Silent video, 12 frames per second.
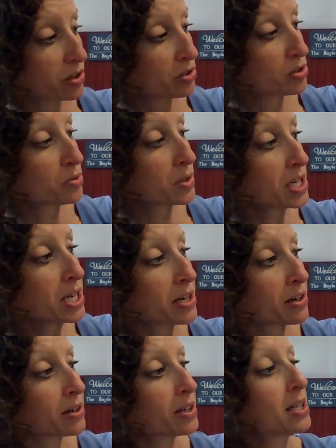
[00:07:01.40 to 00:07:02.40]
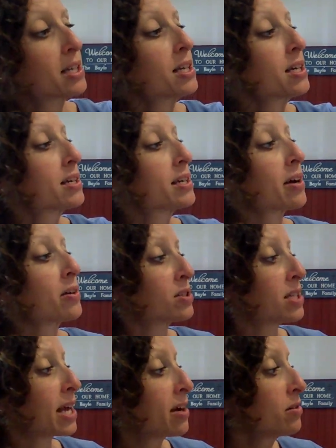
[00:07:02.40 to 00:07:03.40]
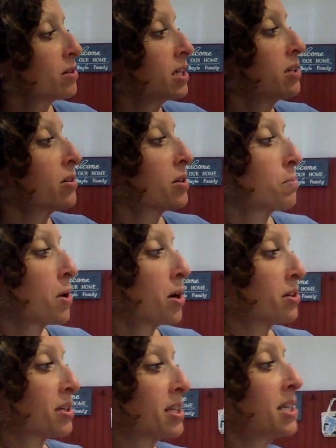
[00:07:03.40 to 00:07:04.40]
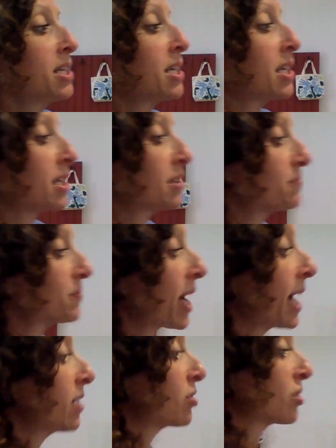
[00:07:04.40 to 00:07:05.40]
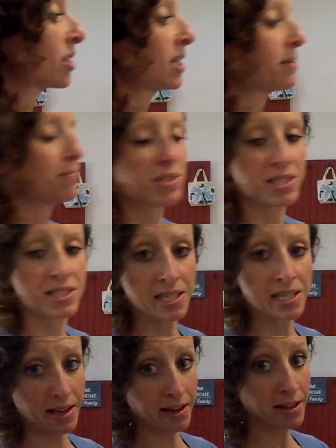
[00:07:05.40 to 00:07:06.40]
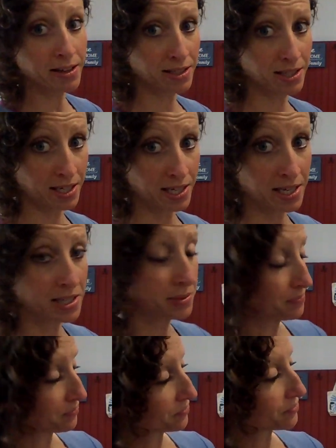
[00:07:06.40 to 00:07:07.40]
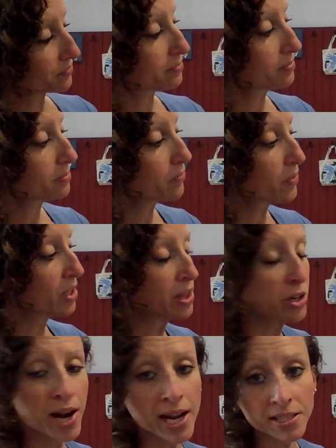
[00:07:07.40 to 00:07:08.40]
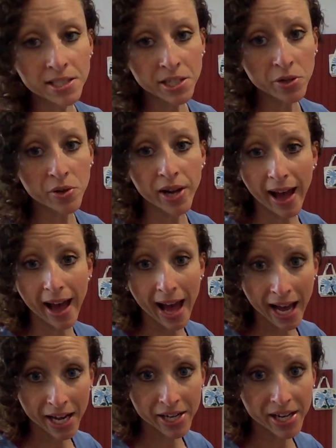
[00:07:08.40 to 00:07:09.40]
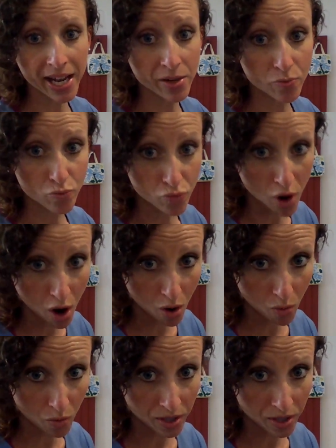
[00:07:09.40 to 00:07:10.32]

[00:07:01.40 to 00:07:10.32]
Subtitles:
you're doing here. Now down here on part E, actually D and E, they're asking you to add a row.